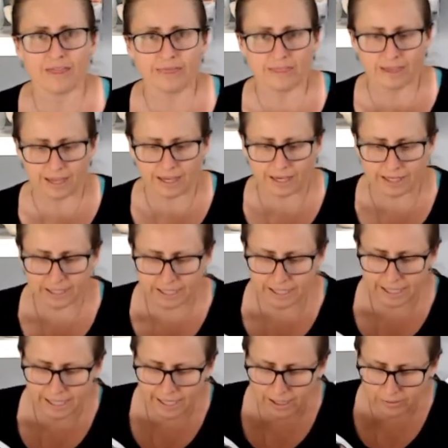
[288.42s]
then
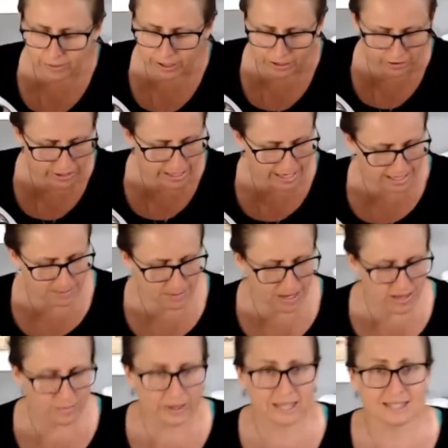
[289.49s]
now when I go next, by
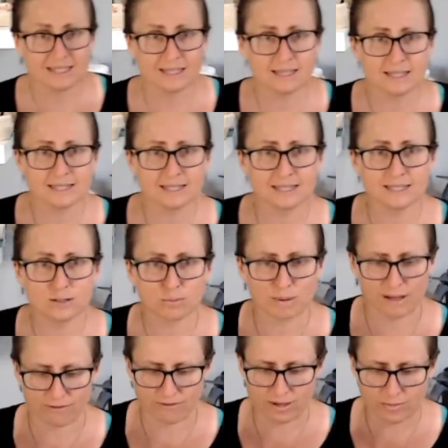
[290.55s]
the way, see this is still
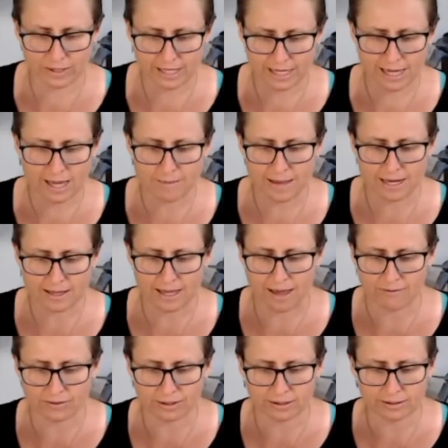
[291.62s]
puffy. When they came out of the
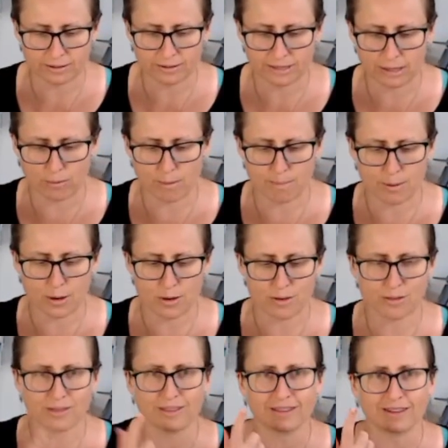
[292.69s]
oven, they were both,
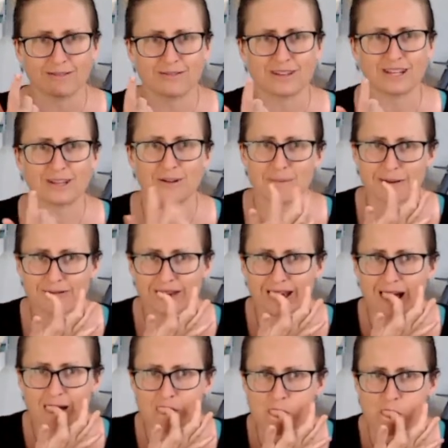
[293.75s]
vanilla on my
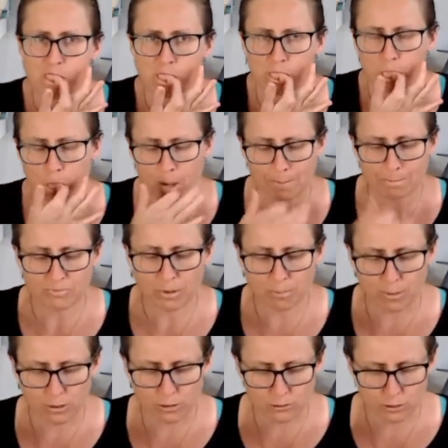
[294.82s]
finger, they were
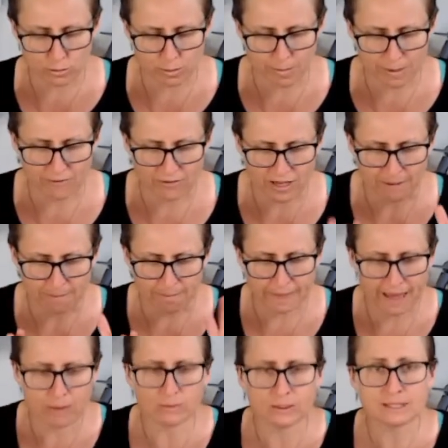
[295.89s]
both super puffy.
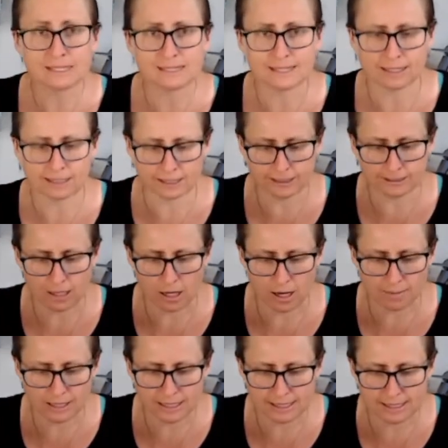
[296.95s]
That one's sunken. I'm
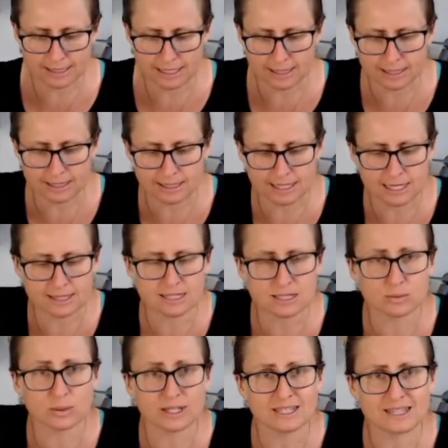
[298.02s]
going to stick this
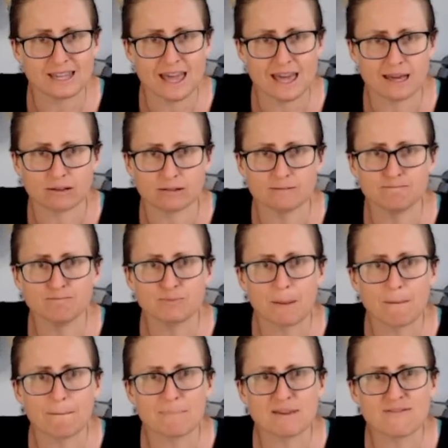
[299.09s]
one down
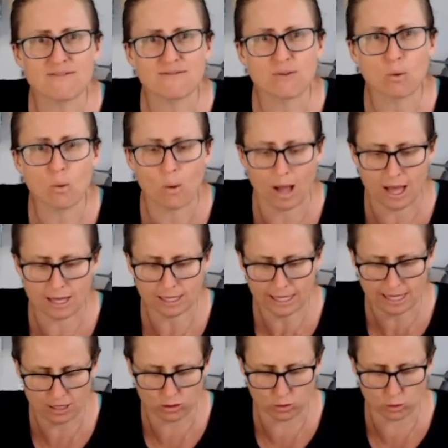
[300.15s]
before
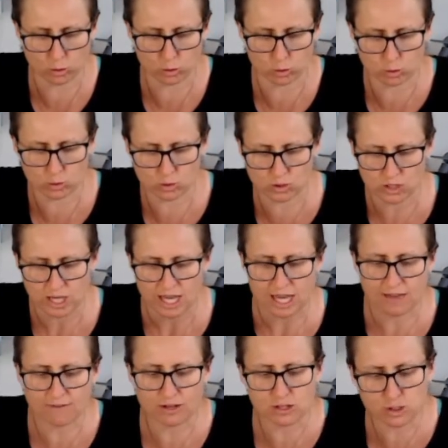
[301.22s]
it cools.
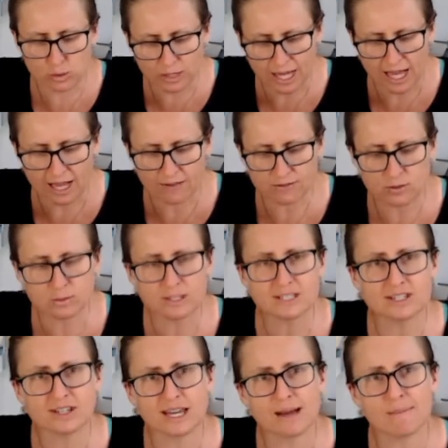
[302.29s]
If I do it afterwards, you
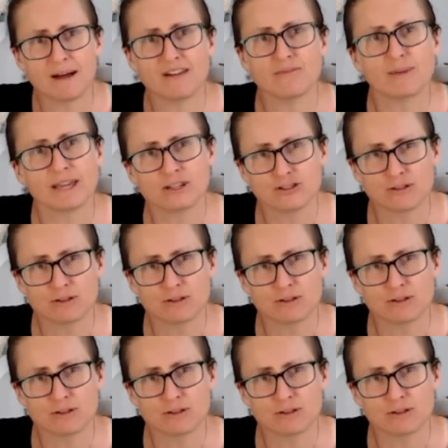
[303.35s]
know how puff pastry